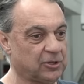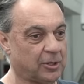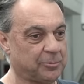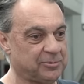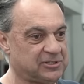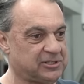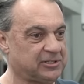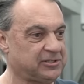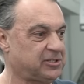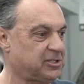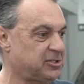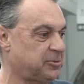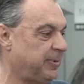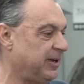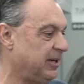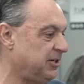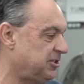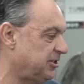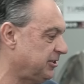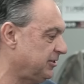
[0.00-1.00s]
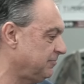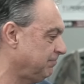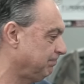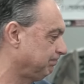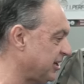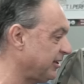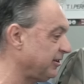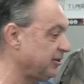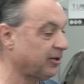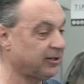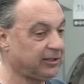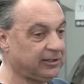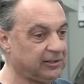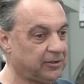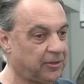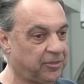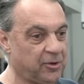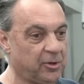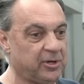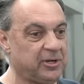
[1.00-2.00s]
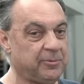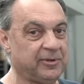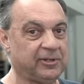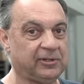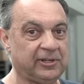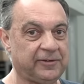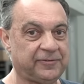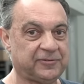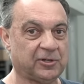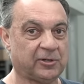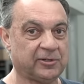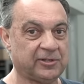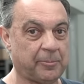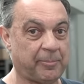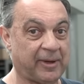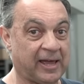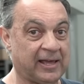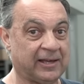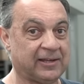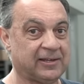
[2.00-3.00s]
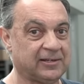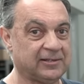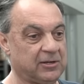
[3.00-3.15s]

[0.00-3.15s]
Dobinson suspension. It's only got a 30mm lift on the back.